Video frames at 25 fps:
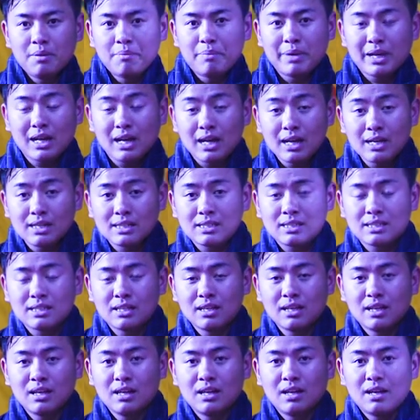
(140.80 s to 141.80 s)

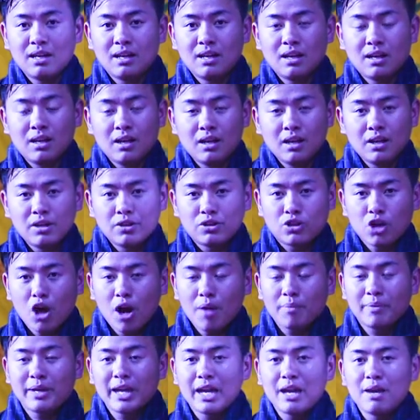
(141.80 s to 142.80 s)
because
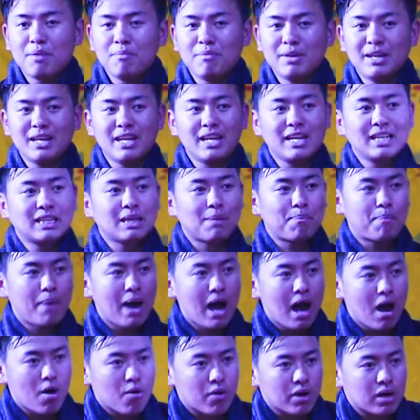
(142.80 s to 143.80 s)
Tobgay, meaning the
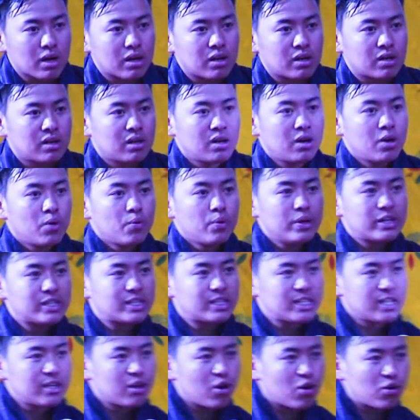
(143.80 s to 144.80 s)
power, which
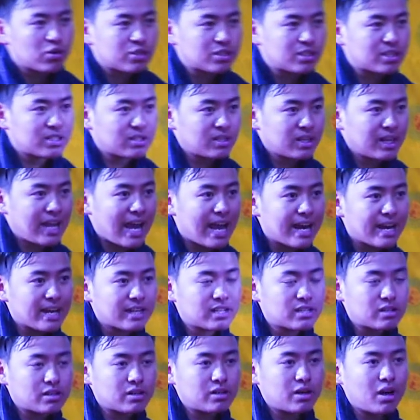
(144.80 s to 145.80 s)
denotes
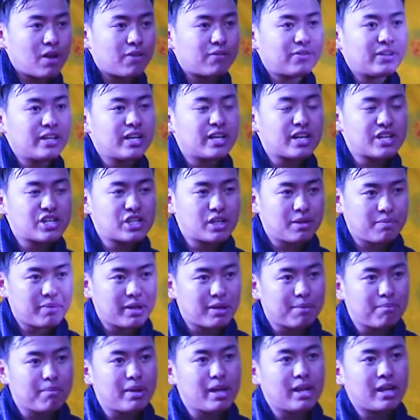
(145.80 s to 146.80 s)
character of leadership
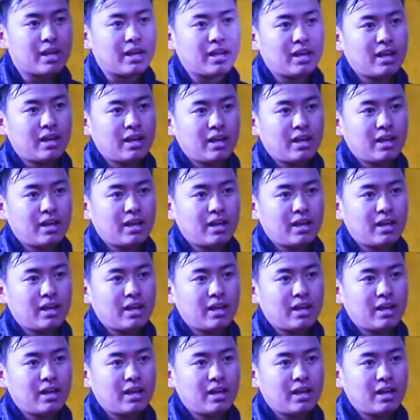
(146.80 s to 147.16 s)
in me.